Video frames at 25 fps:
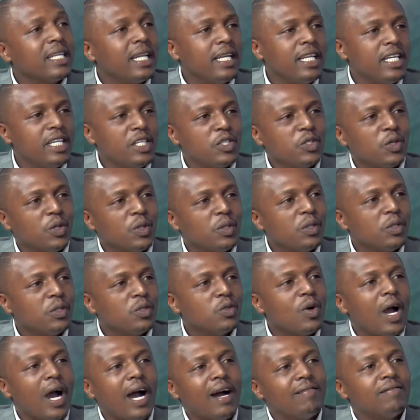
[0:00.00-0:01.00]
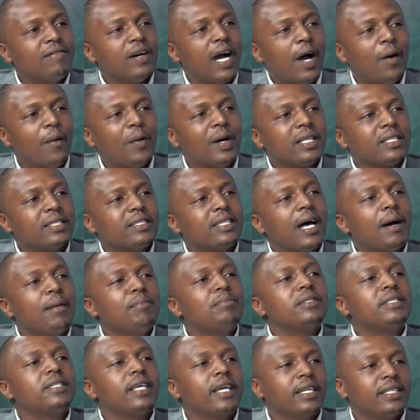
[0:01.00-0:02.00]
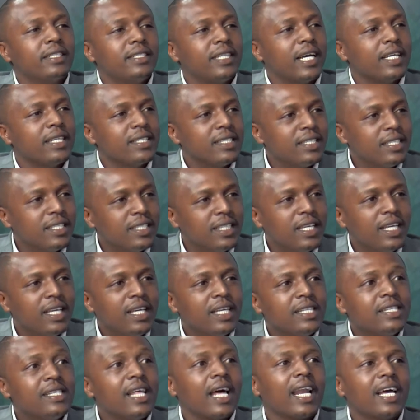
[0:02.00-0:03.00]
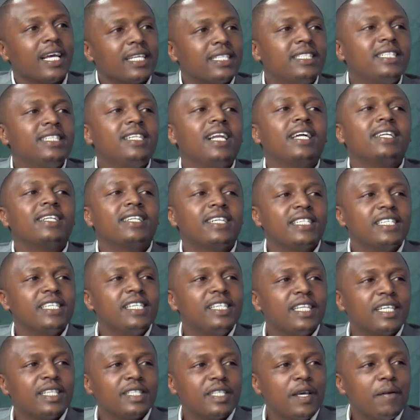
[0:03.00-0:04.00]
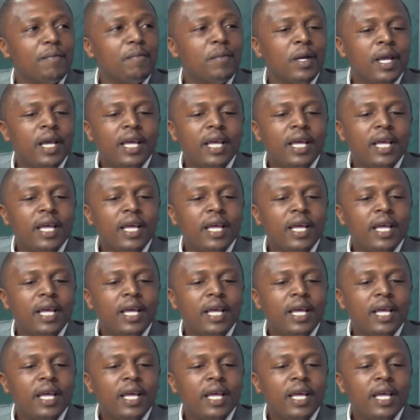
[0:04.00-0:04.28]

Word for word: nation to have our subsectors that are still addressing the same.